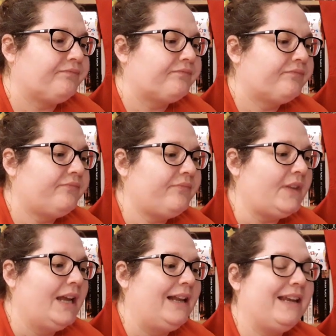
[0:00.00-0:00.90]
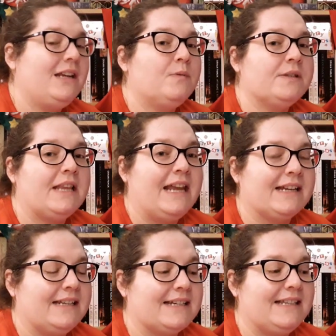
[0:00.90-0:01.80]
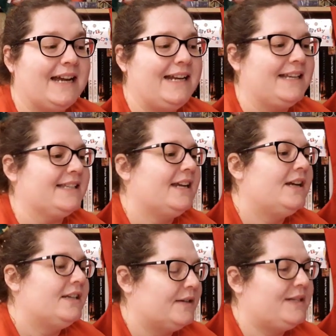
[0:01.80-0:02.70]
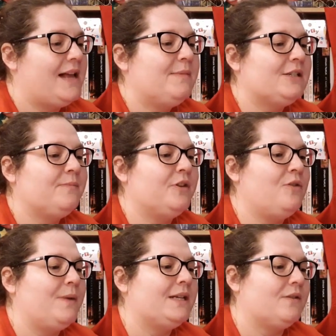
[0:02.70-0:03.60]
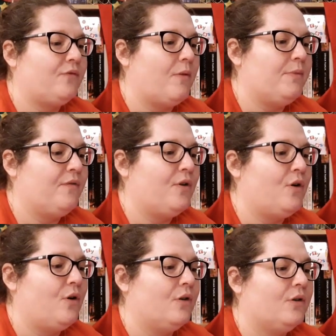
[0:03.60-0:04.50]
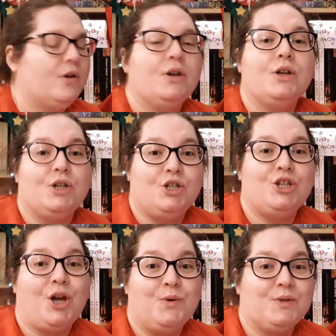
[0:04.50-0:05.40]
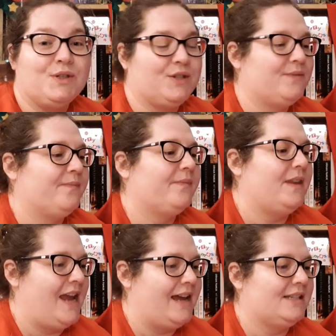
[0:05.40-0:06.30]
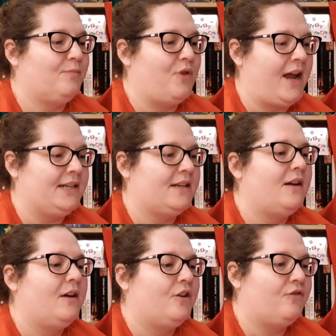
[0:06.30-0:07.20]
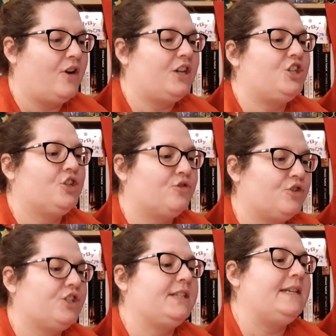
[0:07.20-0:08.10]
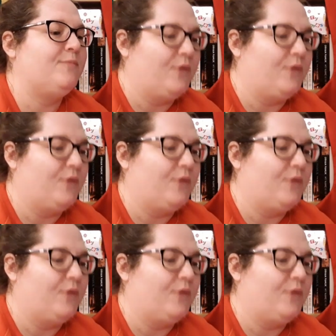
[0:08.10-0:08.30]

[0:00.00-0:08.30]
I'll let you know what the next line is. So tell me something you miss from before. Toast. Yes, bread. Fresh, crusty bread.